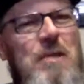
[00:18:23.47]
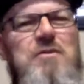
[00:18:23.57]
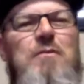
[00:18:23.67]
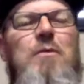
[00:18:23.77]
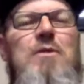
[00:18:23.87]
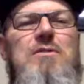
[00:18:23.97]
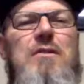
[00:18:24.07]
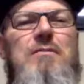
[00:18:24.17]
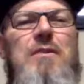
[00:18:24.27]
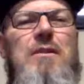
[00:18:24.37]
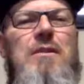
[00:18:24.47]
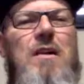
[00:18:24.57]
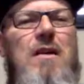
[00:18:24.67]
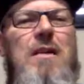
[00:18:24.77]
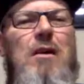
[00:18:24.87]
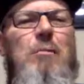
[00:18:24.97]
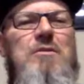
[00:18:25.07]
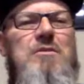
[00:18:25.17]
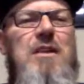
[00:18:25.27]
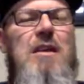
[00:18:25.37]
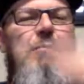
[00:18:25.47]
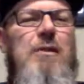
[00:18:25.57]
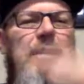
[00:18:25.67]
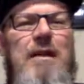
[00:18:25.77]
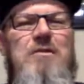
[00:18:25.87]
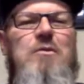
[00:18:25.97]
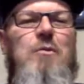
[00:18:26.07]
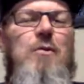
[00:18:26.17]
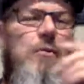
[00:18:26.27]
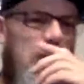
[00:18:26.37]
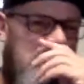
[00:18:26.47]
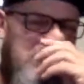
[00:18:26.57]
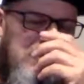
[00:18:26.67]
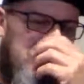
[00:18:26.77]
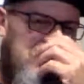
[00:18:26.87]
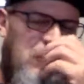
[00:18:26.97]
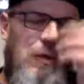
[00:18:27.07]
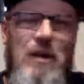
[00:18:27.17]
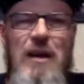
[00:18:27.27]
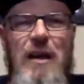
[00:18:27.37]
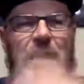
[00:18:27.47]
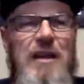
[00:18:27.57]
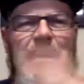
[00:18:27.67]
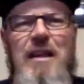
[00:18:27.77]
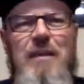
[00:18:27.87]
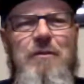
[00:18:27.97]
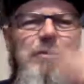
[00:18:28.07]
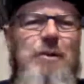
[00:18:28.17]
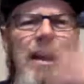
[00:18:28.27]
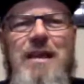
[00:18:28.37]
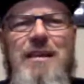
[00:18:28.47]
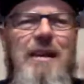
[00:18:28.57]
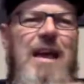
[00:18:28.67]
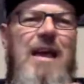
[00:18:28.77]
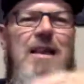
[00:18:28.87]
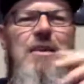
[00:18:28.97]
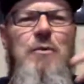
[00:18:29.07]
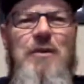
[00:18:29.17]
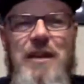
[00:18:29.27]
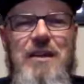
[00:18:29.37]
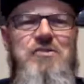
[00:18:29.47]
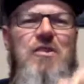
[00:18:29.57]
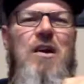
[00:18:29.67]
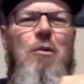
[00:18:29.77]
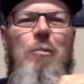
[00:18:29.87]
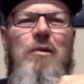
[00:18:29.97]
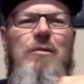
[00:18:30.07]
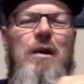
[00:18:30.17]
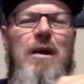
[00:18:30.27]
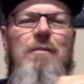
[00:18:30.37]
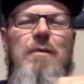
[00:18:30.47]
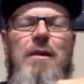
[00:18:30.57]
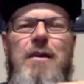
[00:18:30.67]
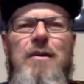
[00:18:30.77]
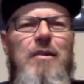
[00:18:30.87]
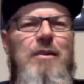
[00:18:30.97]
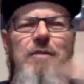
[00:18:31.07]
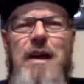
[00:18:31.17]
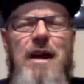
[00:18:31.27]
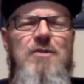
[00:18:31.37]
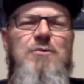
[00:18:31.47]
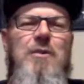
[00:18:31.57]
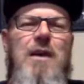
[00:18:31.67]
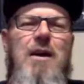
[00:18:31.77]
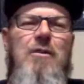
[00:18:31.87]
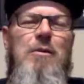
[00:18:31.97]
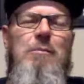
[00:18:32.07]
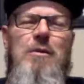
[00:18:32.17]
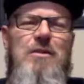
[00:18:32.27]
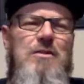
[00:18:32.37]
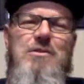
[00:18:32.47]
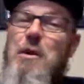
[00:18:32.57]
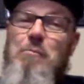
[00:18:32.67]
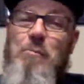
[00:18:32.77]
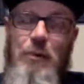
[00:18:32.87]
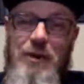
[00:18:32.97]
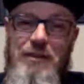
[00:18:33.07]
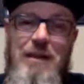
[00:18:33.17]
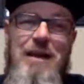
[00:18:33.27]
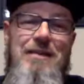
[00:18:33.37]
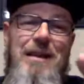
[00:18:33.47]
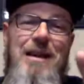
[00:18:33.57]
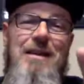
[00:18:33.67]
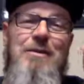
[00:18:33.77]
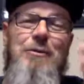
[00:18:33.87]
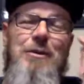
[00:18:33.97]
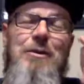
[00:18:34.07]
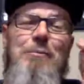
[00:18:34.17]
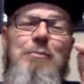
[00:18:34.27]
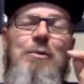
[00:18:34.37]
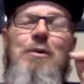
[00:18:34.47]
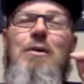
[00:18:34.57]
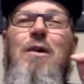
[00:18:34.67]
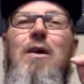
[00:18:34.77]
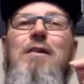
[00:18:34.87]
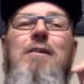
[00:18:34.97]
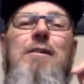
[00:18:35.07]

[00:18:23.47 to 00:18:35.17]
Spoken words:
have always lived in a non-helmet state, but next door there was one. So any given riding day, you would need your helmet, right? You leave the house without it, but at some point in that day, you were going to put it on.